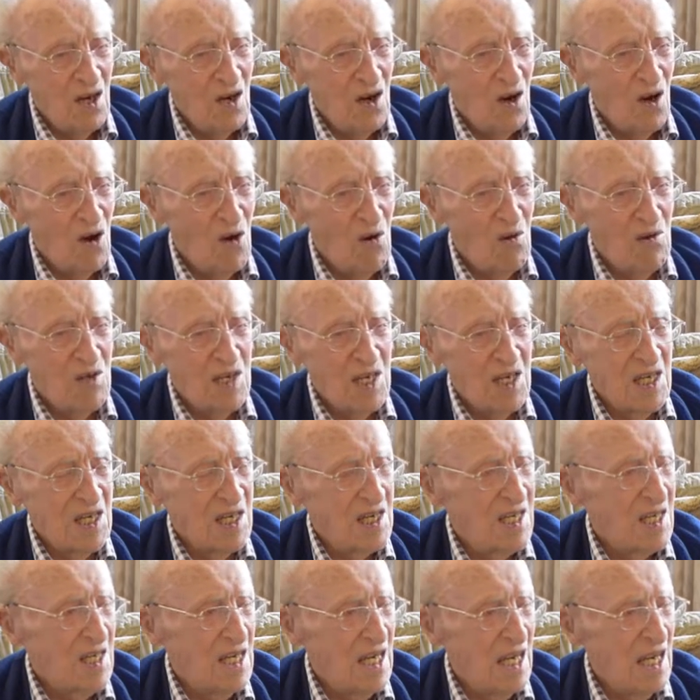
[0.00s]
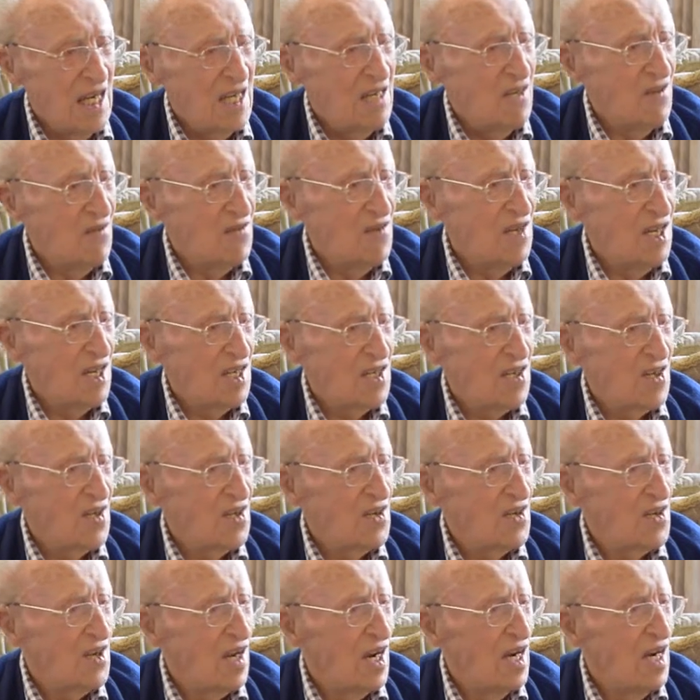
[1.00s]
always in a state of
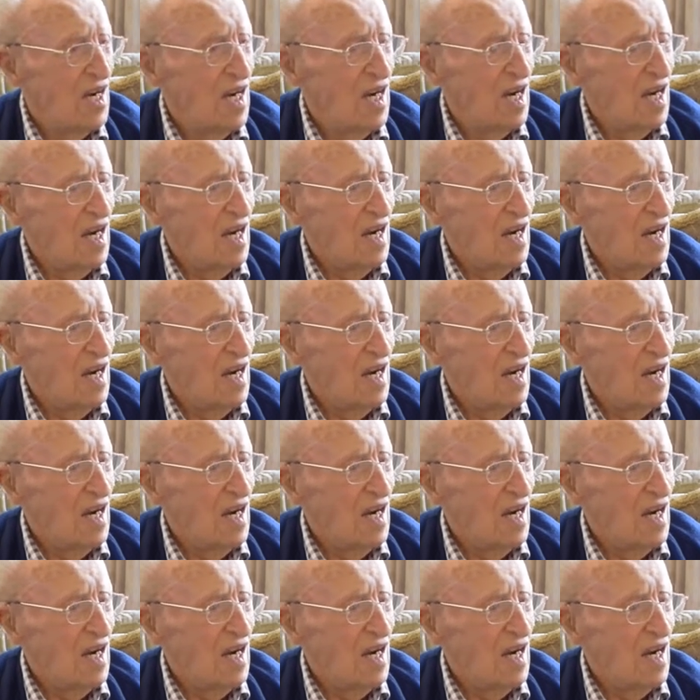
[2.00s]
dysentery.